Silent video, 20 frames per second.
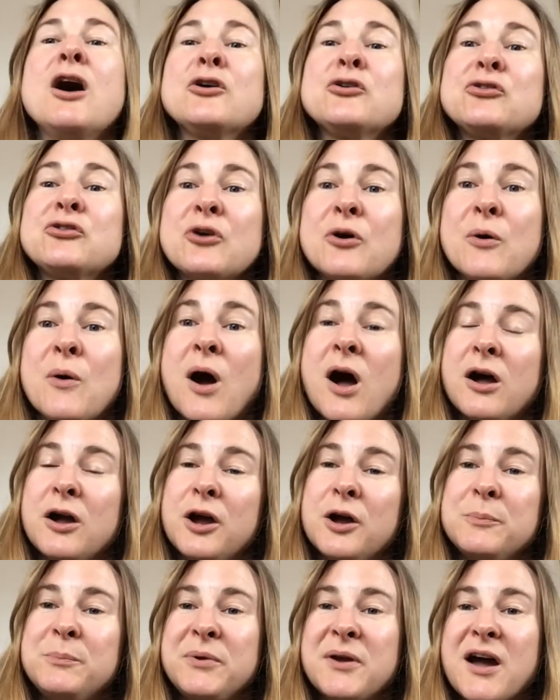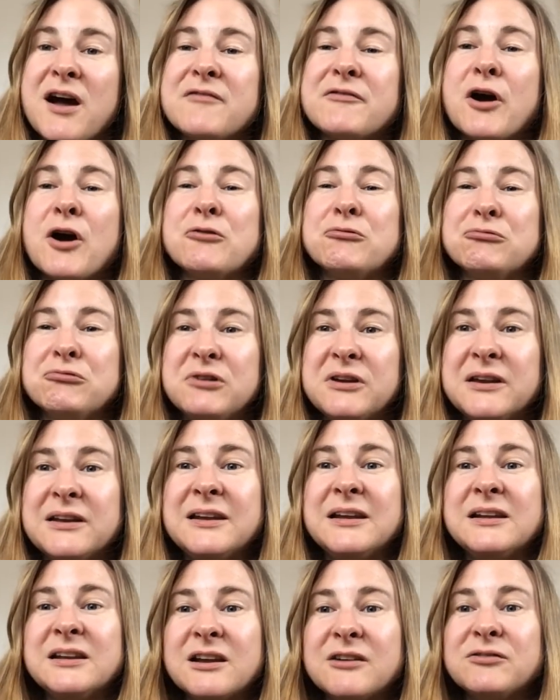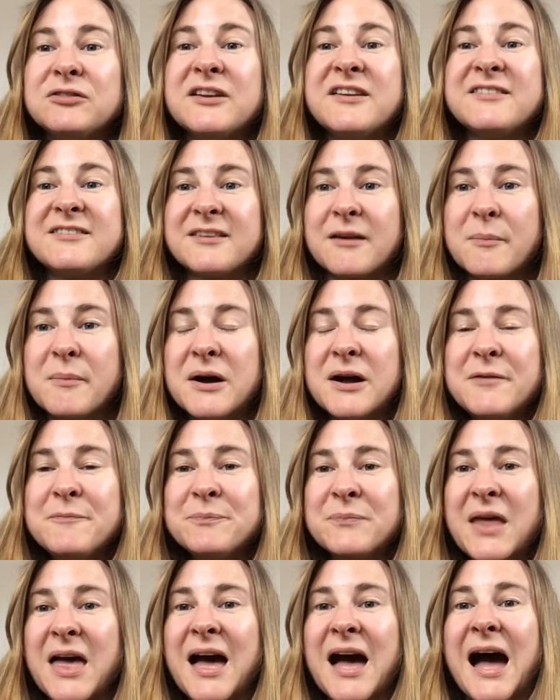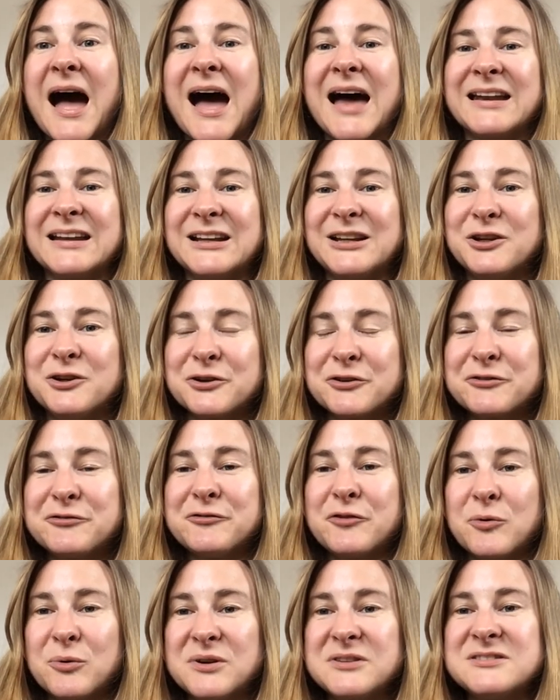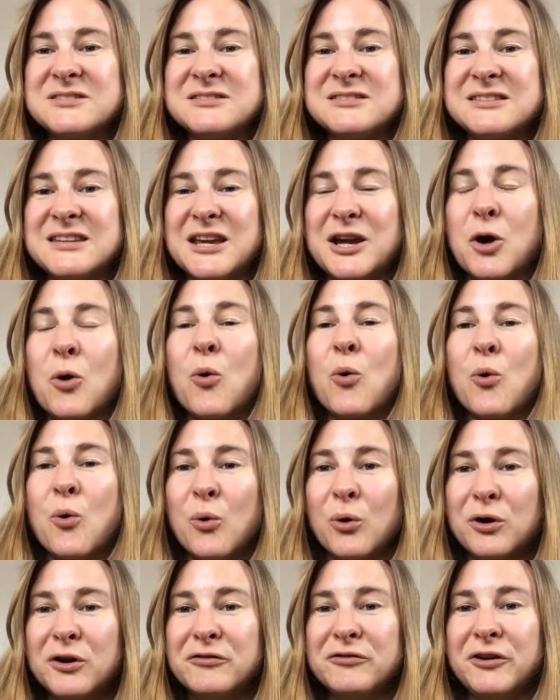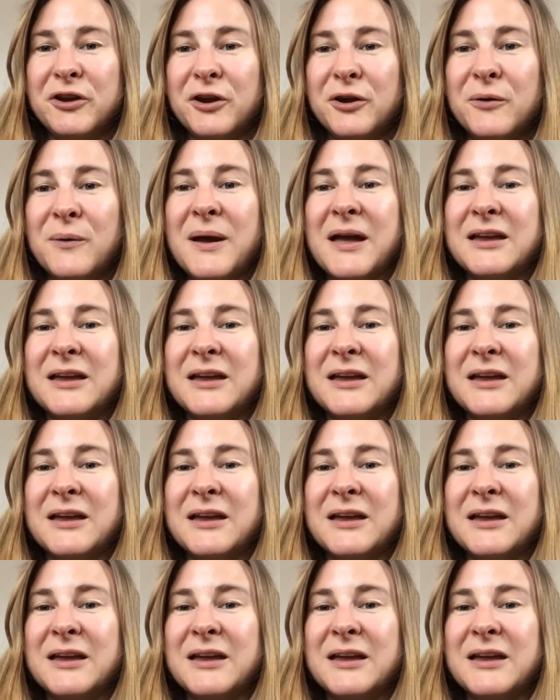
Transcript: So I hope you have a really lovely summer and I look forward to seeing all of you